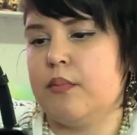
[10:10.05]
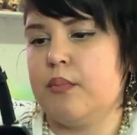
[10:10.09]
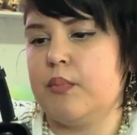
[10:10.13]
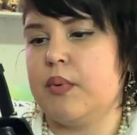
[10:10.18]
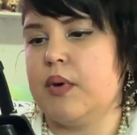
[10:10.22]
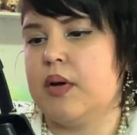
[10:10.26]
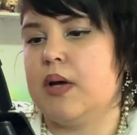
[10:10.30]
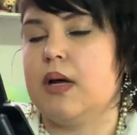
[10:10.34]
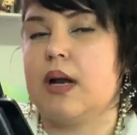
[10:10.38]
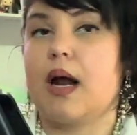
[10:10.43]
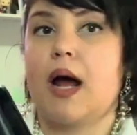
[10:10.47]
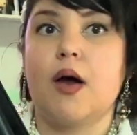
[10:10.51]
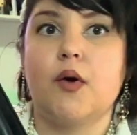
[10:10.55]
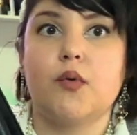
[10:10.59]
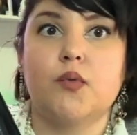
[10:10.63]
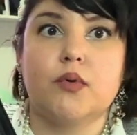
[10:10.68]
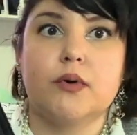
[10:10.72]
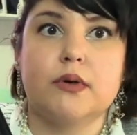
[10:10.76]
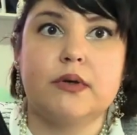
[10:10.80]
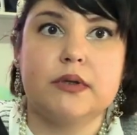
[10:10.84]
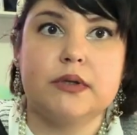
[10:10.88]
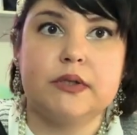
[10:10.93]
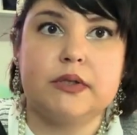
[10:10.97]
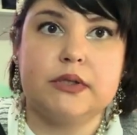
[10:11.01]
But I
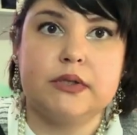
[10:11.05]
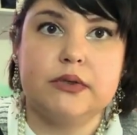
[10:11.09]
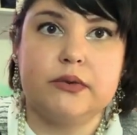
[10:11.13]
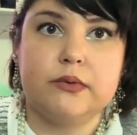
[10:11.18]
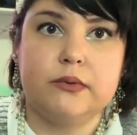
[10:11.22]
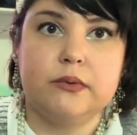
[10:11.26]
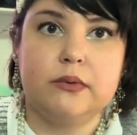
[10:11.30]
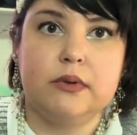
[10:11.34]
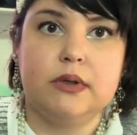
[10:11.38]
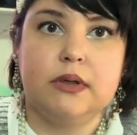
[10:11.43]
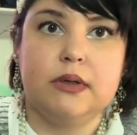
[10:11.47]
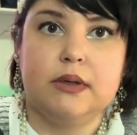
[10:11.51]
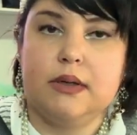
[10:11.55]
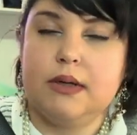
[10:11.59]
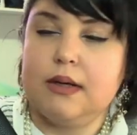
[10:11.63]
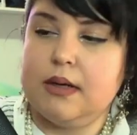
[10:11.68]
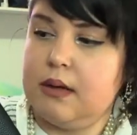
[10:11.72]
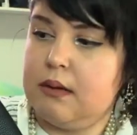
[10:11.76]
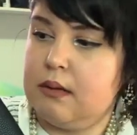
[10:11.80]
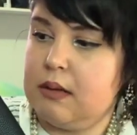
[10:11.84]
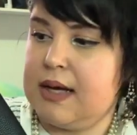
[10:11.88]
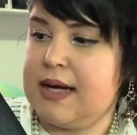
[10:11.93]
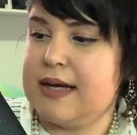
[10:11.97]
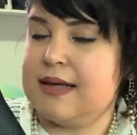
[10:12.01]
really do
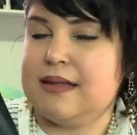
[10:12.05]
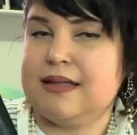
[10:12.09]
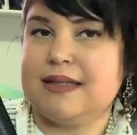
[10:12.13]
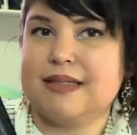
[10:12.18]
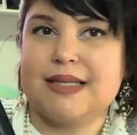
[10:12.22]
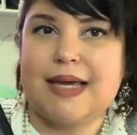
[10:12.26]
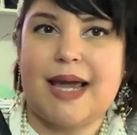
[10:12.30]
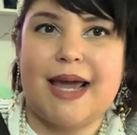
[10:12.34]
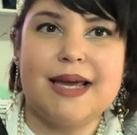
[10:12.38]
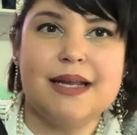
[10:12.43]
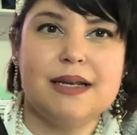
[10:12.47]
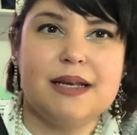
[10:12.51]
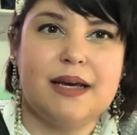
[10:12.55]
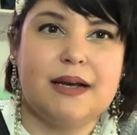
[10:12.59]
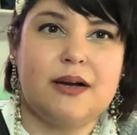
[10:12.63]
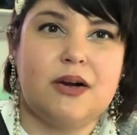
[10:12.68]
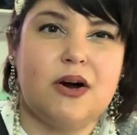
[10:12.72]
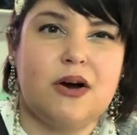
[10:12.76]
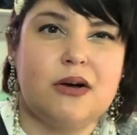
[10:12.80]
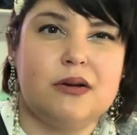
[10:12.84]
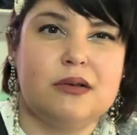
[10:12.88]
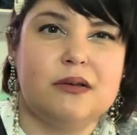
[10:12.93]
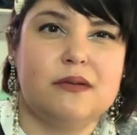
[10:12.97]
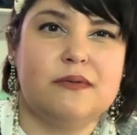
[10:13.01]
like this. And I
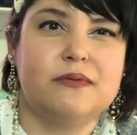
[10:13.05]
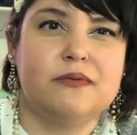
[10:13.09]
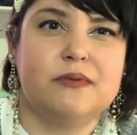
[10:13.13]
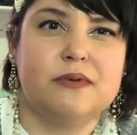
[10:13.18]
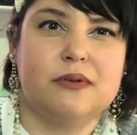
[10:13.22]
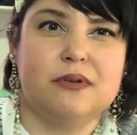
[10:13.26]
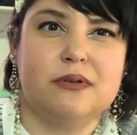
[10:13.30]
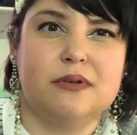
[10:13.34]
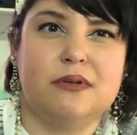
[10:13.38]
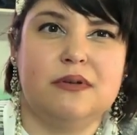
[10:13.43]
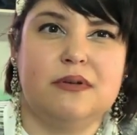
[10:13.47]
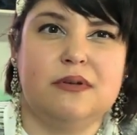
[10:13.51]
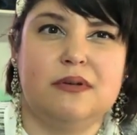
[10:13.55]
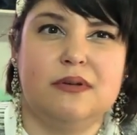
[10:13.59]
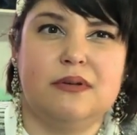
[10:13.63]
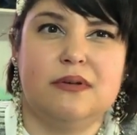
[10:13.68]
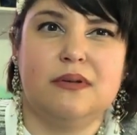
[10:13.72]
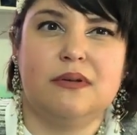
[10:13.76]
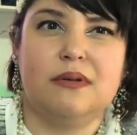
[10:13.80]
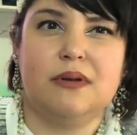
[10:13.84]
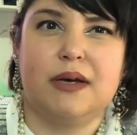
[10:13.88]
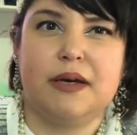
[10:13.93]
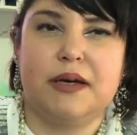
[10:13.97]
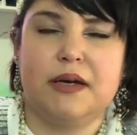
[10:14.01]
got it for
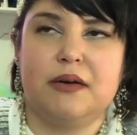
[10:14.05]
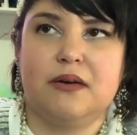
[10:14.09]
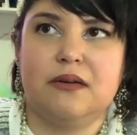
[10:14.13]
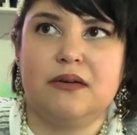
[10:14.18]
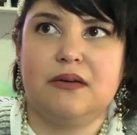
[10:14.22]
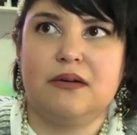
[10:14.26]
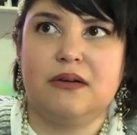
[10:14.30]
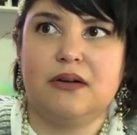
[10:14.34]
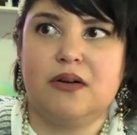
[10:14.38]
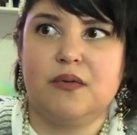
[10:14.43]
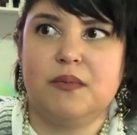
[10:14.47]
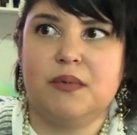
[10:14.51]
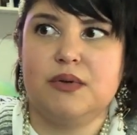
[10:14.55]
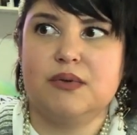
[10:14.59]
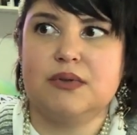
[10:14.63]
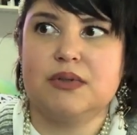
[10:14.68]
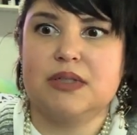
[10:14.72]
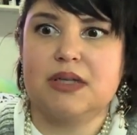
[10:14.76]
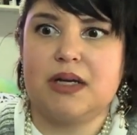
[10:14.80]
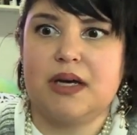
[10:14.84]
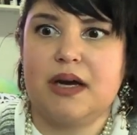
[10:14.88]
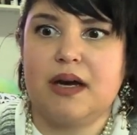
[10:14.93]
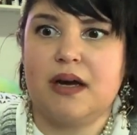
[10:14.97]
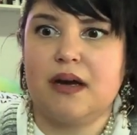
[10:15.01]
like
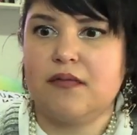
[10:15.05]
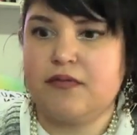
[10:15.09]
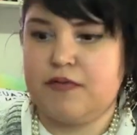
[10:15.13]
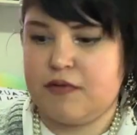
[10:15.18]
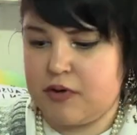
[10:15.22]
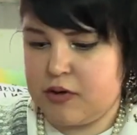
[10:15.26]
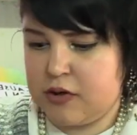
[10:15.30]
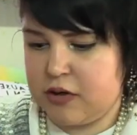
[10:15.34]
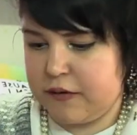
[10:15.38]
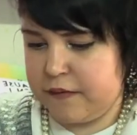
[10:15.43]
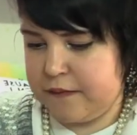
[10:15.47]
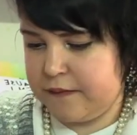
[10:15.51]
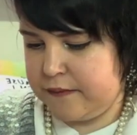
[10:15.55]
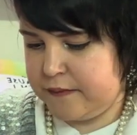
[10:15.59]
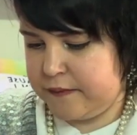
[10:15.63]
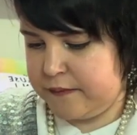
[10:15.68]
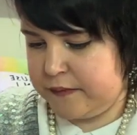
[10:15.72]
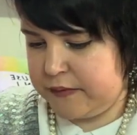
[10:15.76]
almost half off.